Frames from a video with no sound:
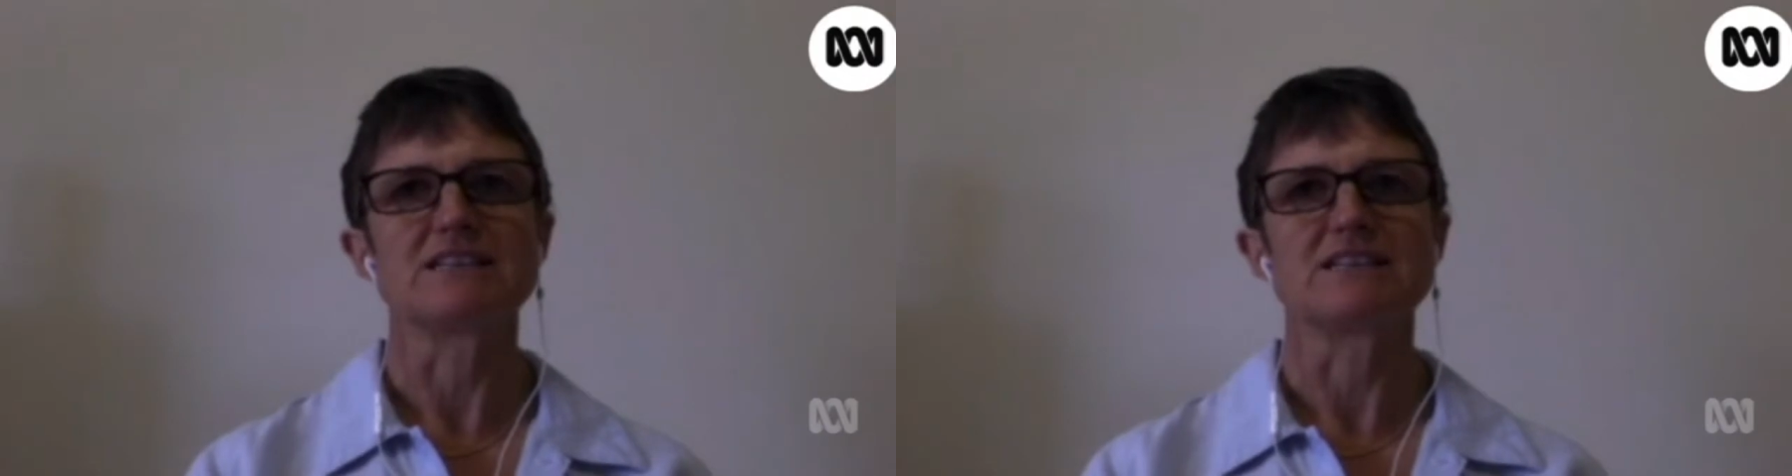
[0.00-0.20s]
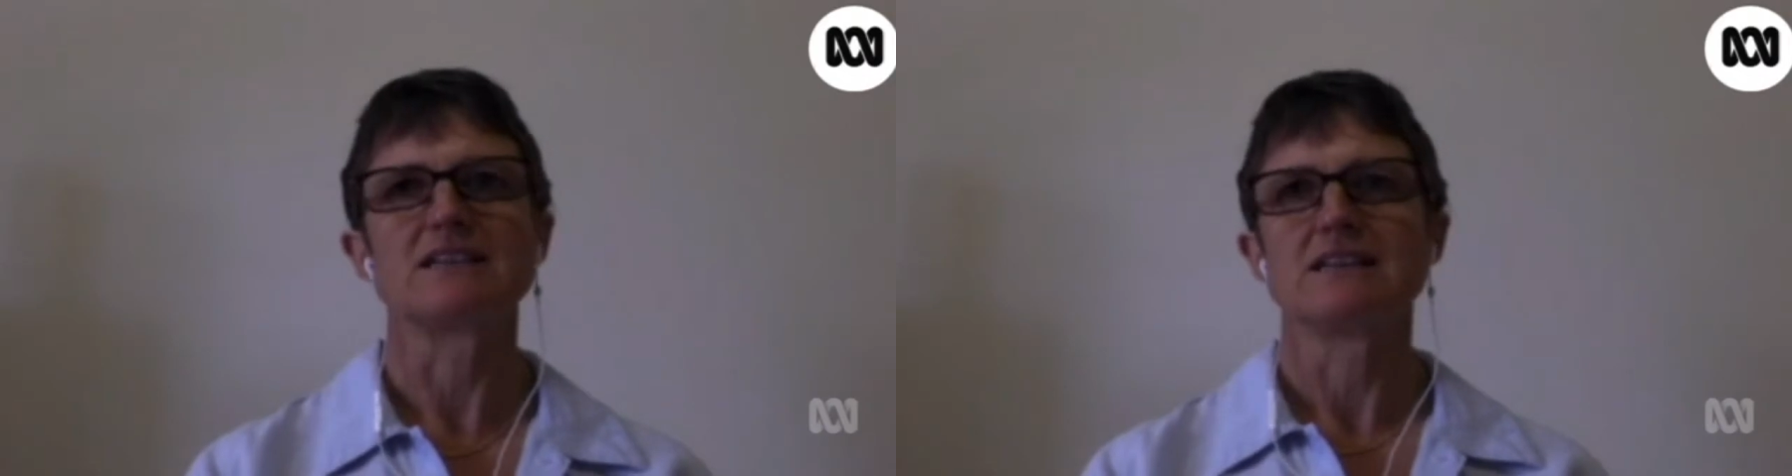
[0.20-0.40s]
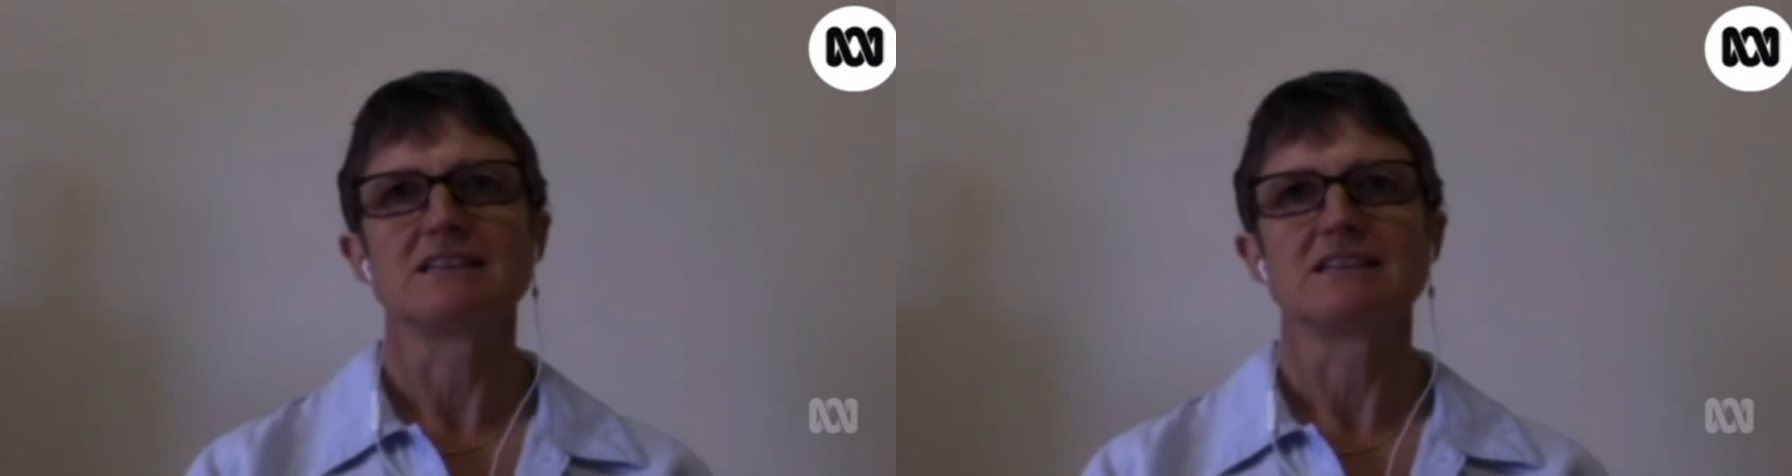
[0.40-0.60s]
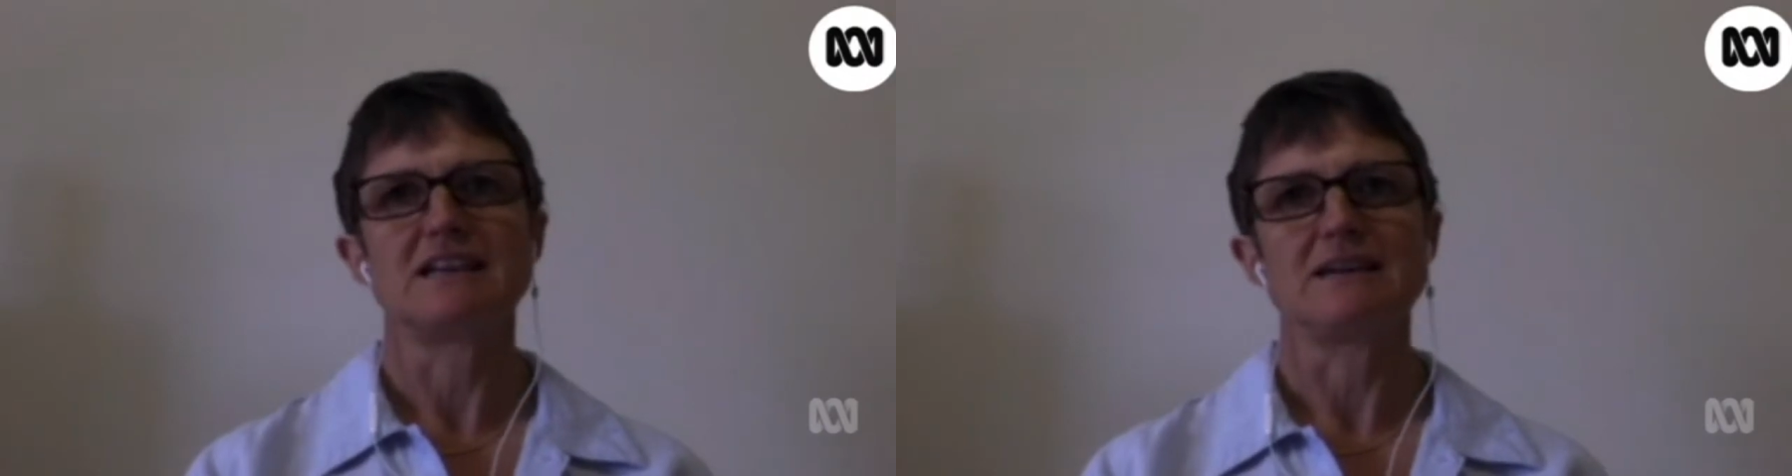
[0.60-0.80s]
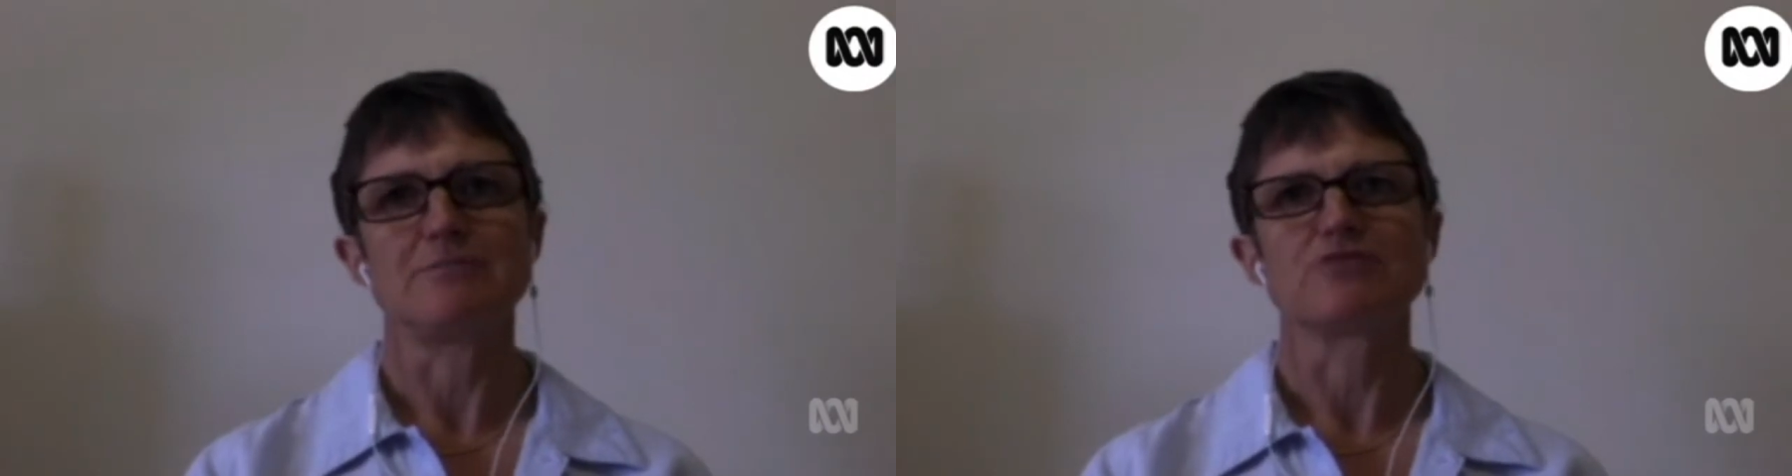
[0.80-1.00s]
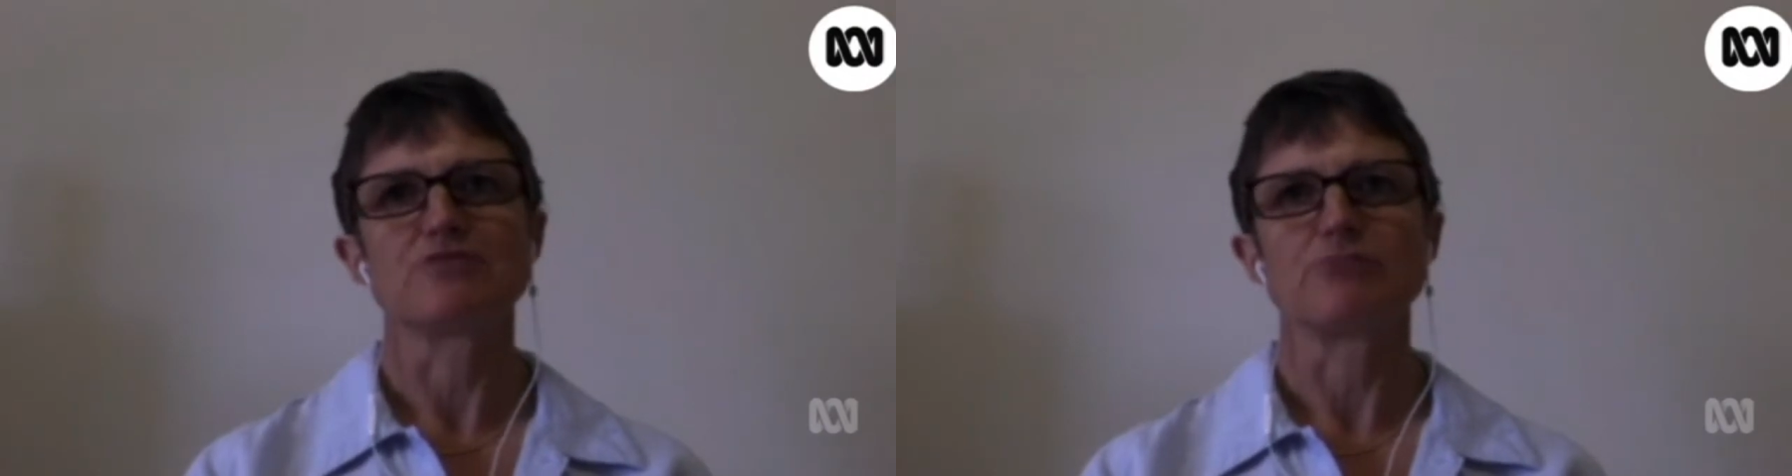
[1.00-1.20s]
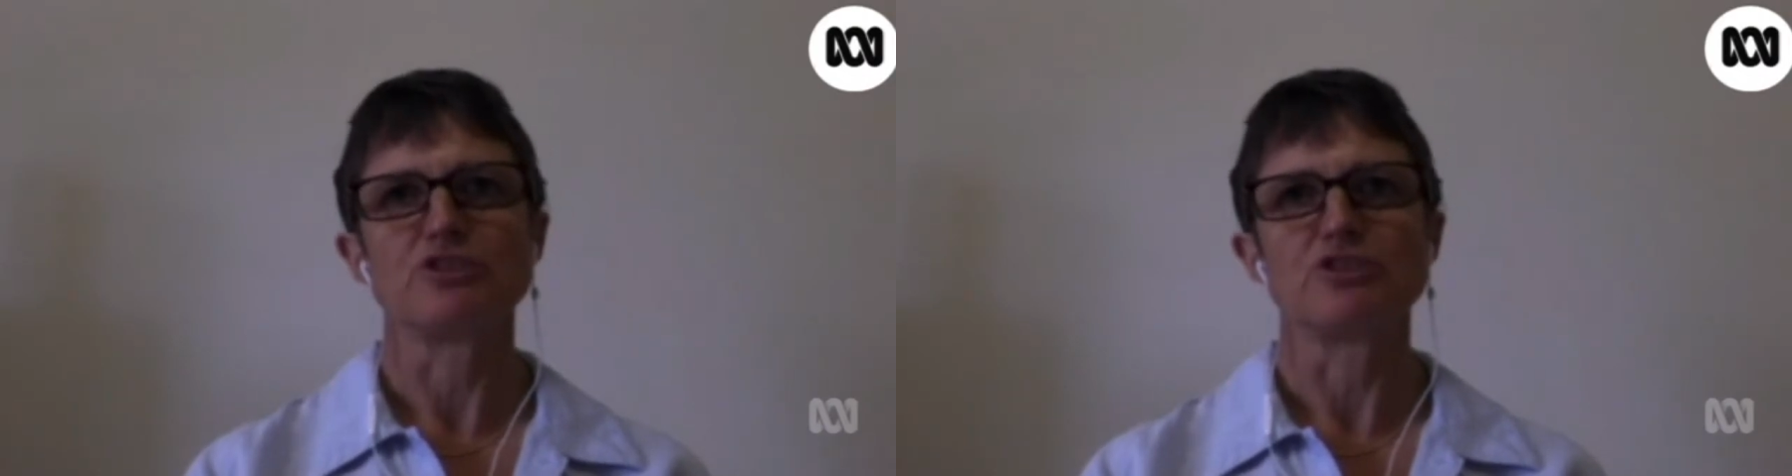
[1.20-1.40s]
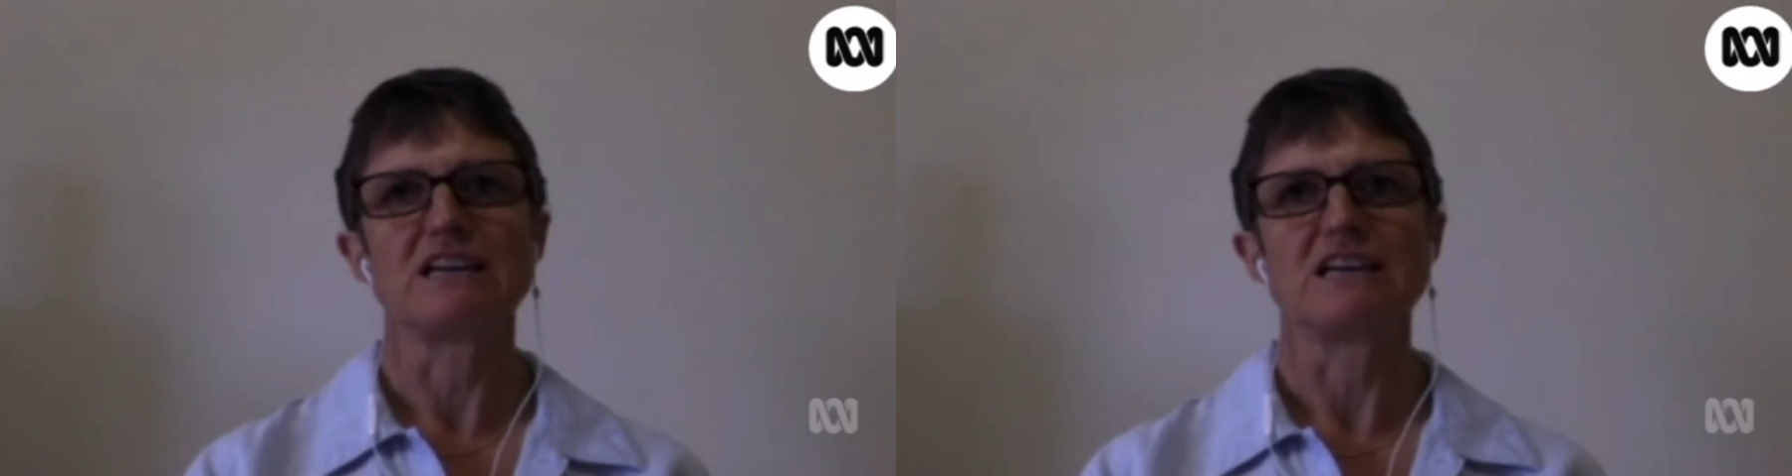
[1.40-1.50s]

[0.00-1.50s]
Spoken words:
that that happens routinely